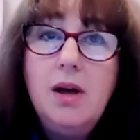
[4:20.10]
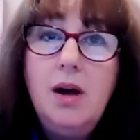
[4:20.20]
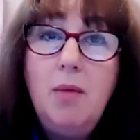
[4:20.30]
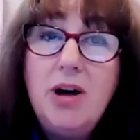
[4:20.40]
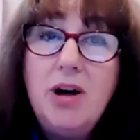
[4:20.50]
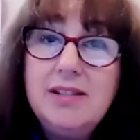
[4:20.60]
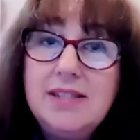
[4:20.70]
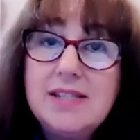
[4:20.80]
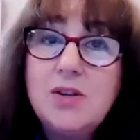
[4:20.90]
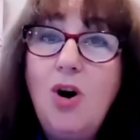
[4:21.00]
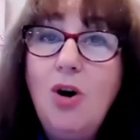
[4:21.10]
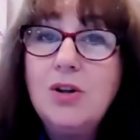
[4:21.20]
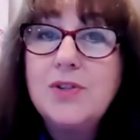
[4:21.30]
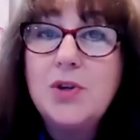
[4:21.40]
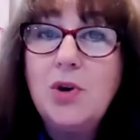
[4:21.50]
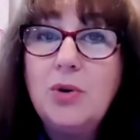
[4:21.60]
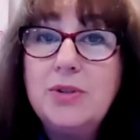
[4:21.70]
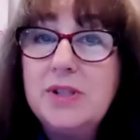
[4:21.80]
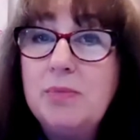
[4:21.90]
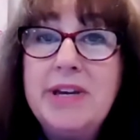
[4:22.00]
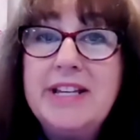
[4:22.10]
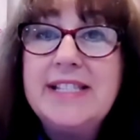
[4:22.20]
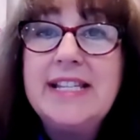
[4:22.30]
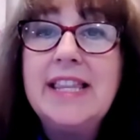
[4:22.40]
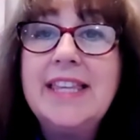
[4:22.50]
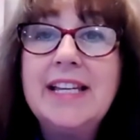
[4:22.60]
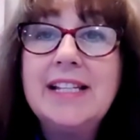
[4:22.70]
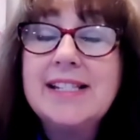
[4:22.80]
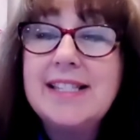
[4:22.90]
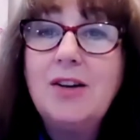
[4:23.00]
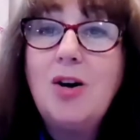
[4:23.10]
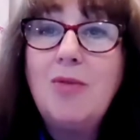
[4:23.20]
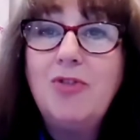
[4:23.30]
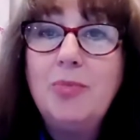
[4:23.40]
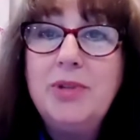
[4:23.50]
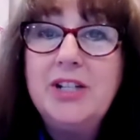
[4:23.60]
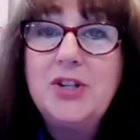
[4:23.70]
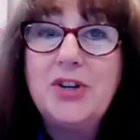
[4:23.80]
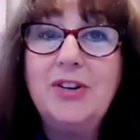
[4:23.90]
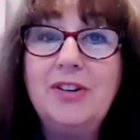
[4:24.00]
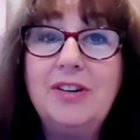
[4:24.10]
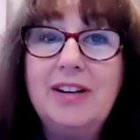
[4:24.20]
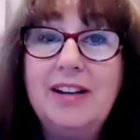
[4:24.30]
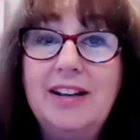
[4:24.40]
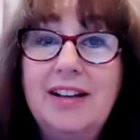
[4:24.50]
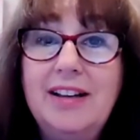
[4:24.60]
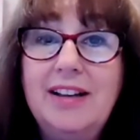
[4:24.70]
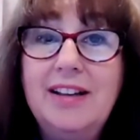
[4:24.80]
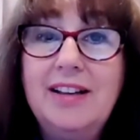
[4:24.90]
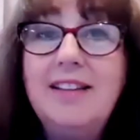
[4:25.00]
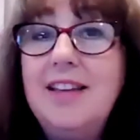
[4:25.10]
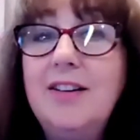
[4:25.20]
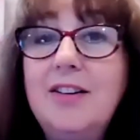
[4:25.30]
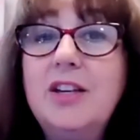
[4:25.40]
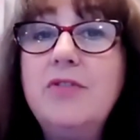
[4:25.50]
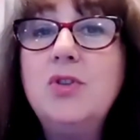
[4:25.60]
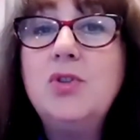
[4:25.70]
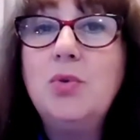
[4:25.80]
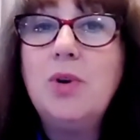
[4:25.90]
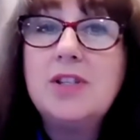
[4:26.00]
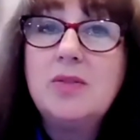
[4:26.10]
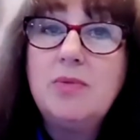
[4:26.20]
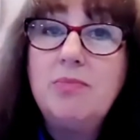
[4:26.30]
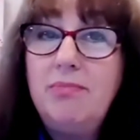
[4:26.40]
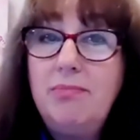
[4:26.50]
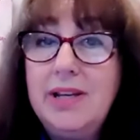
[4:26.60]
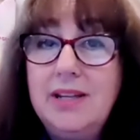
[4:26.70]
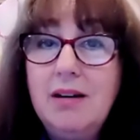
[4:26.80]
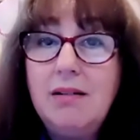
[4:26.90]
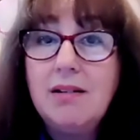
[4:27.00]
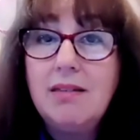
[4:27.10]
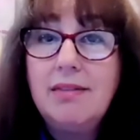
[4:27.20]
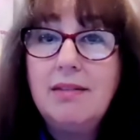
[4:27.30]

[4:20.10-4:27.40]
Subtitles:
Abundance is also the amazing things that come from nature, that are given to us by the earth.